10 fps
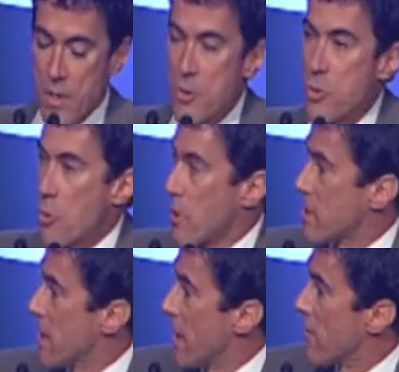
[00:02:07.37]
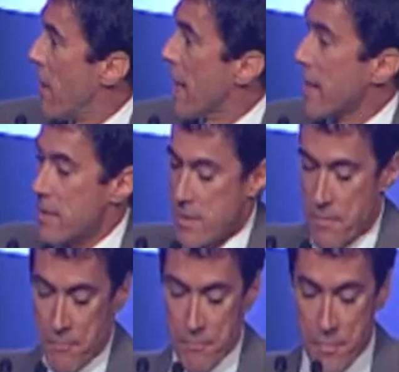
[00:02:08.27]
Stories like Mike's
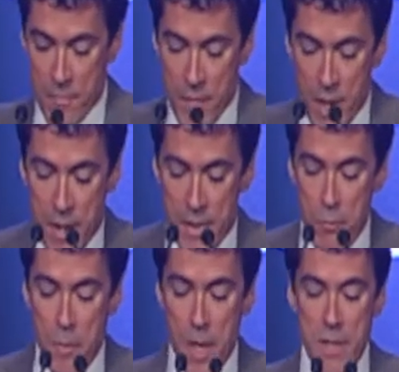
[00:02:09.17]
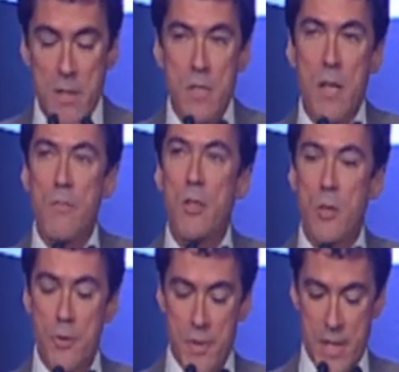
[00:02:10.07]
that remind us of the
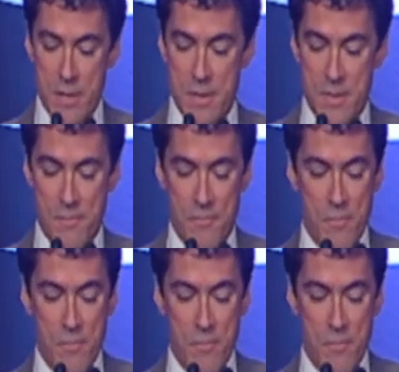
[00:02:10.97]
little things,